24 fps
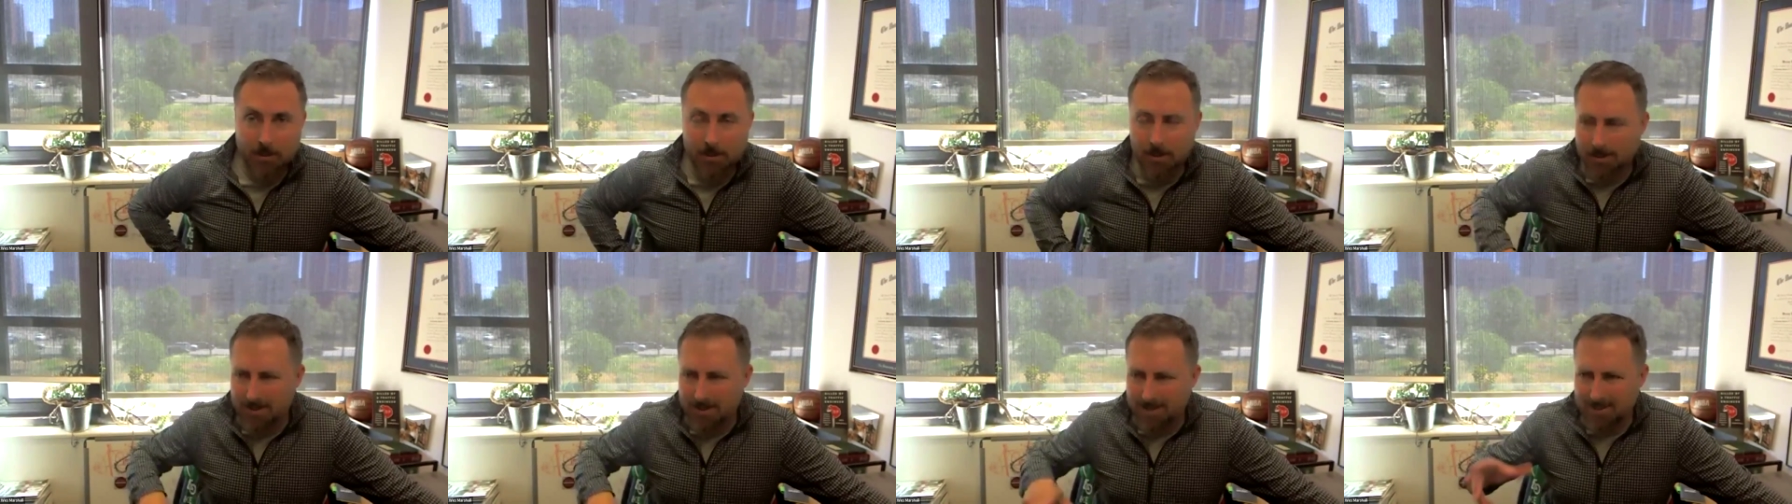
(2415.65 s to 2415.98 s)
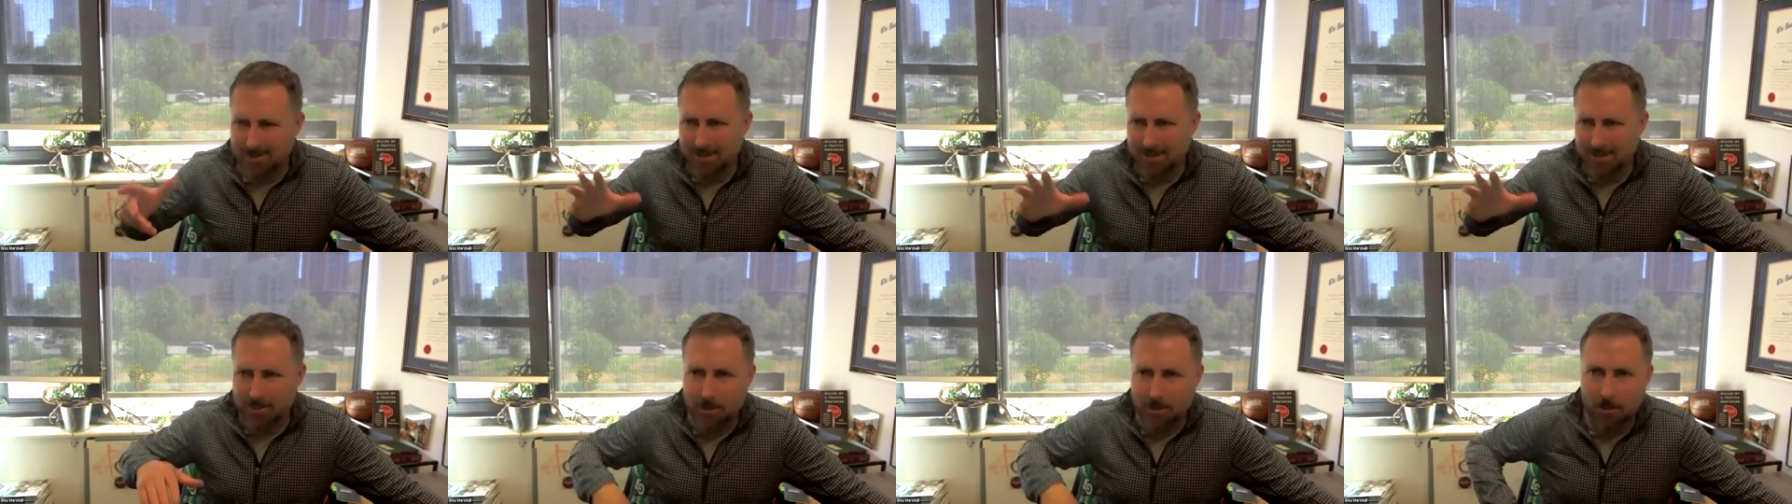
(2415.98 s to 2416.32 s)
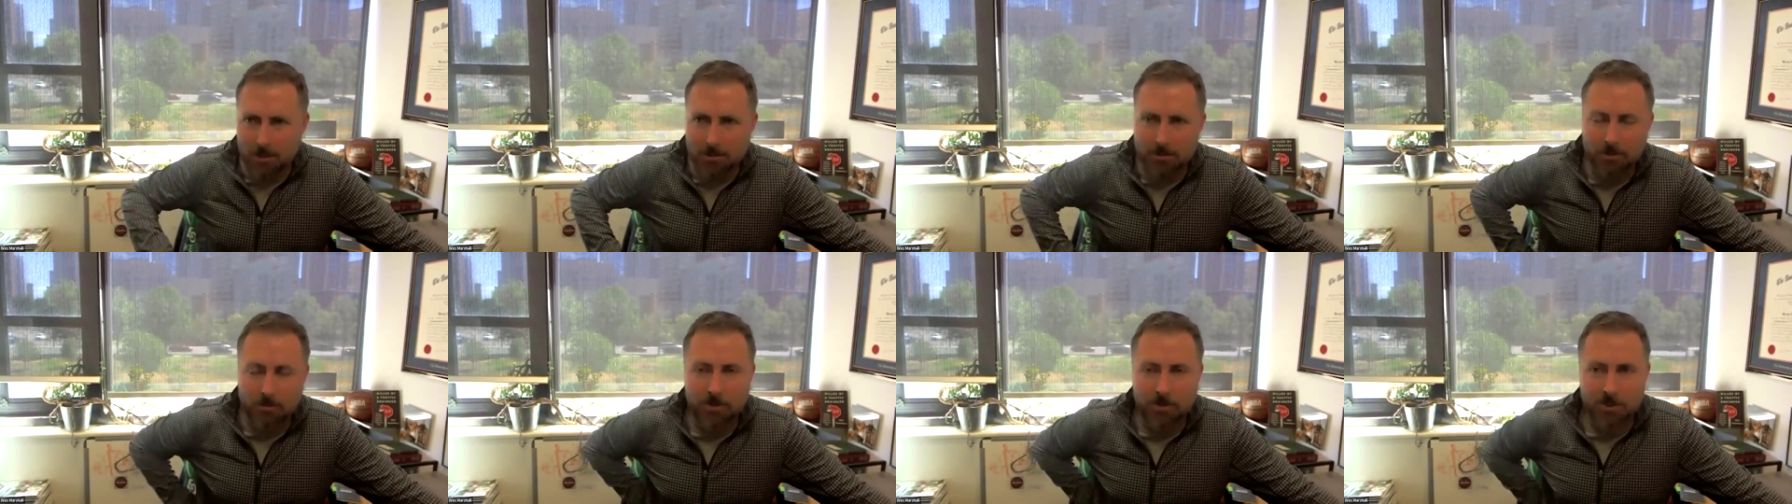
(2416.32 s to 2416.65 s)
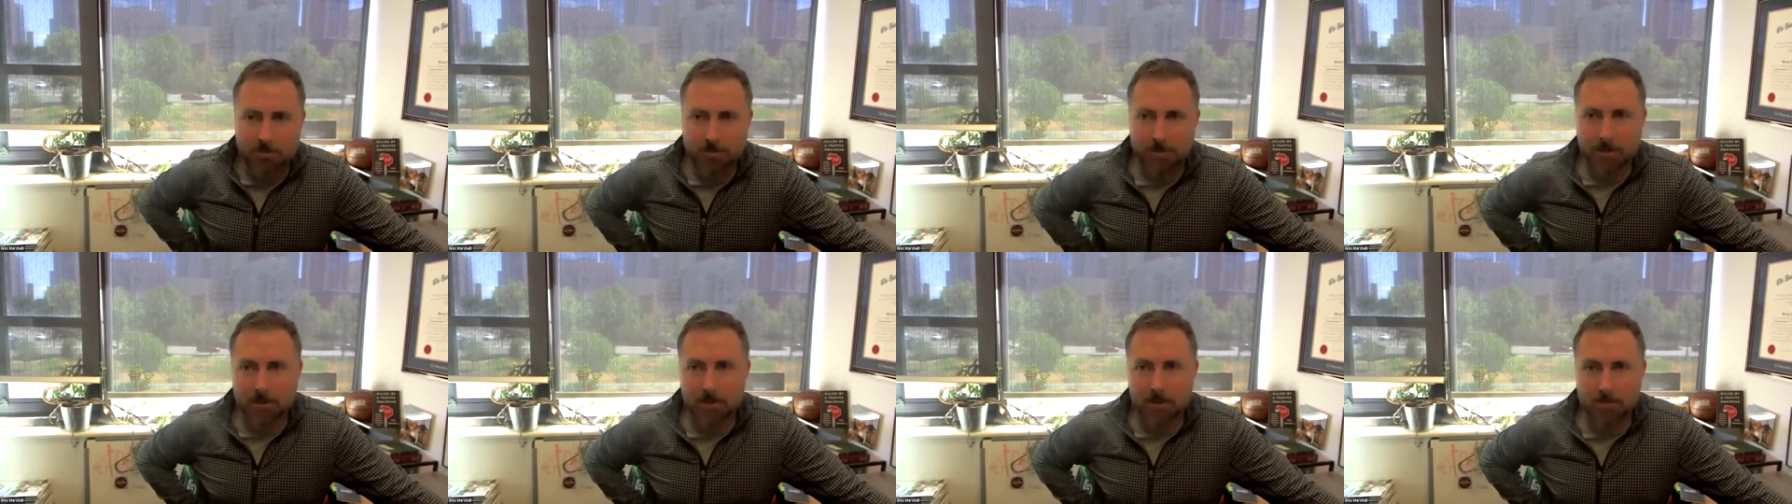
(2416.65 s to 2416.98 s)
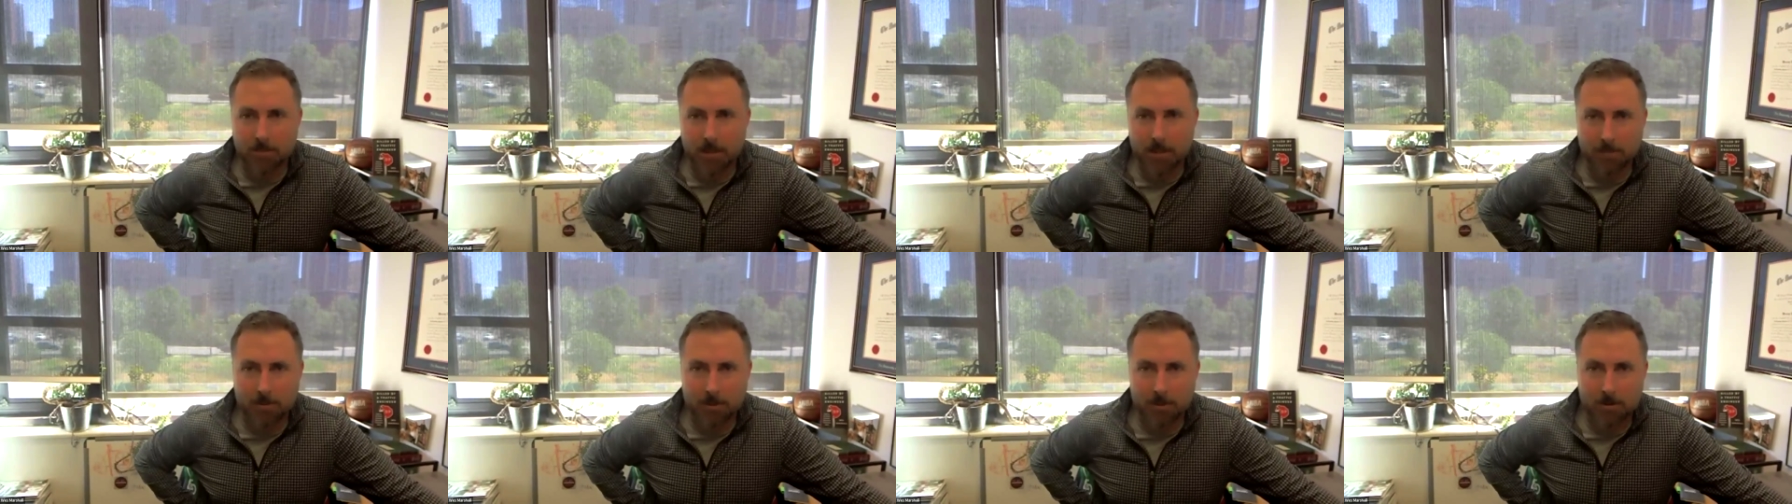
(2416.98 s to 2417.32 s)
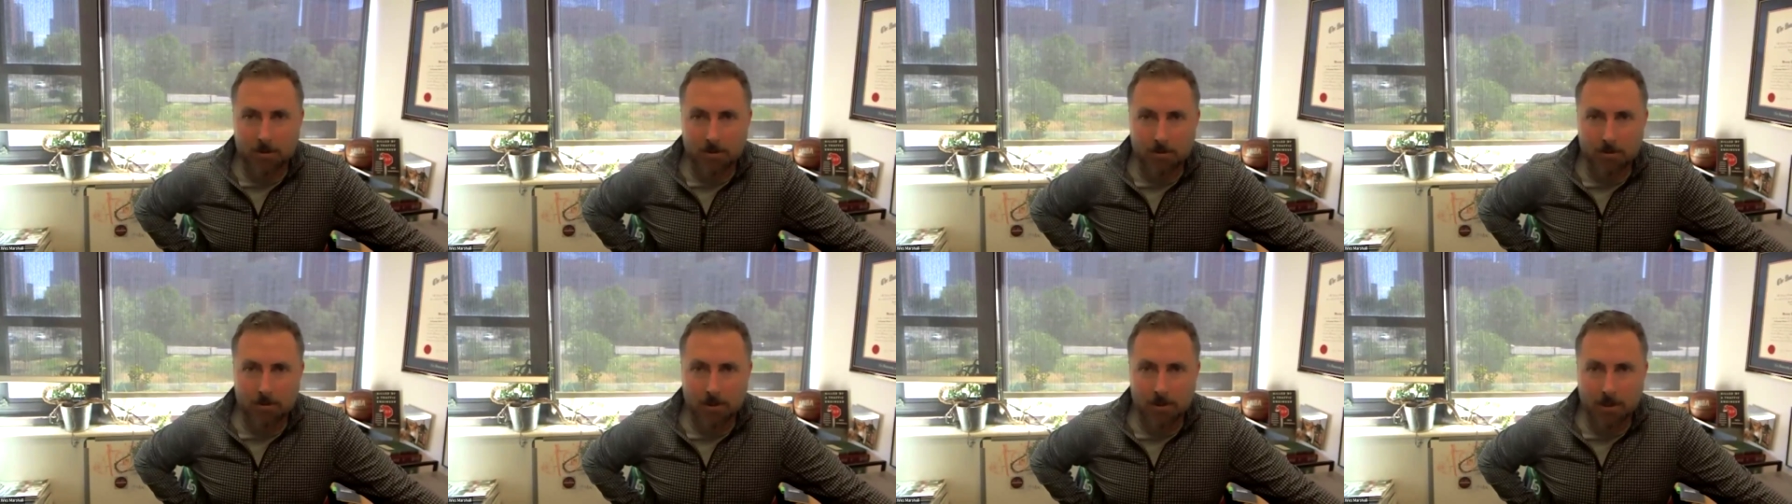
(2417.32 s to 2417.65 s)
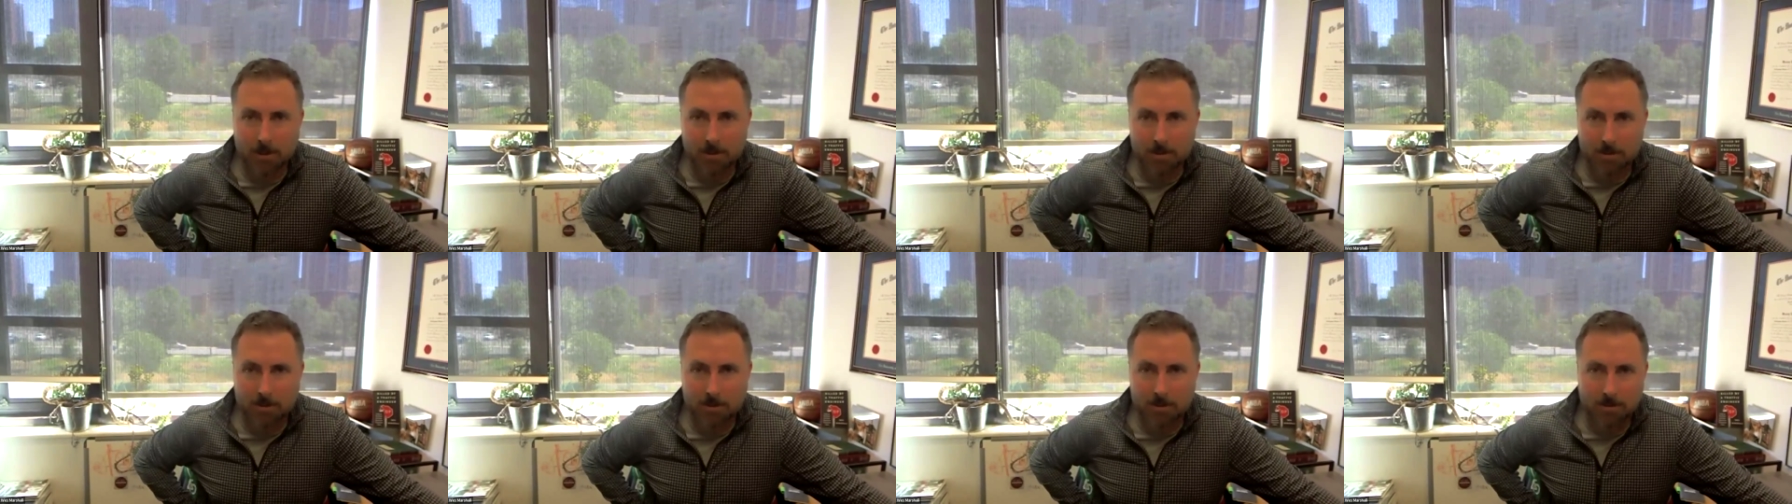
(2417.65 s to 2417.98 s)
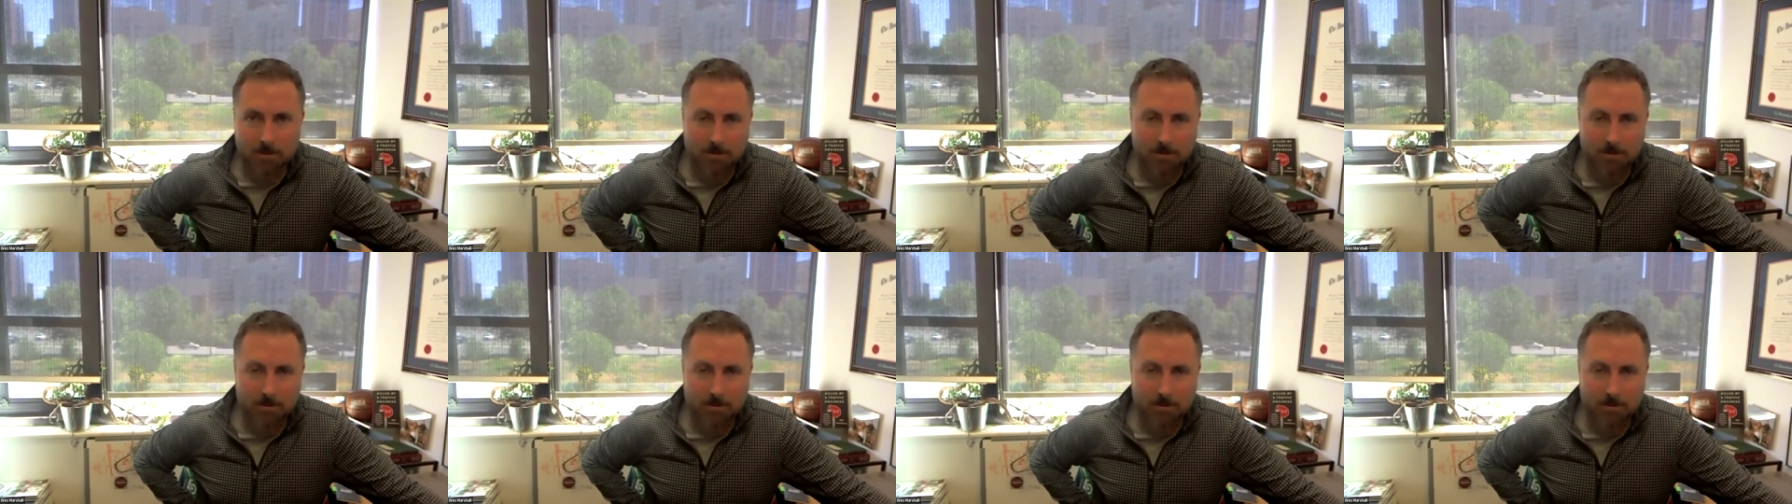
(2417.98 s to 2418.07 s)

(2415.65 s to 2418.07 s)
And this also speaks maybe to that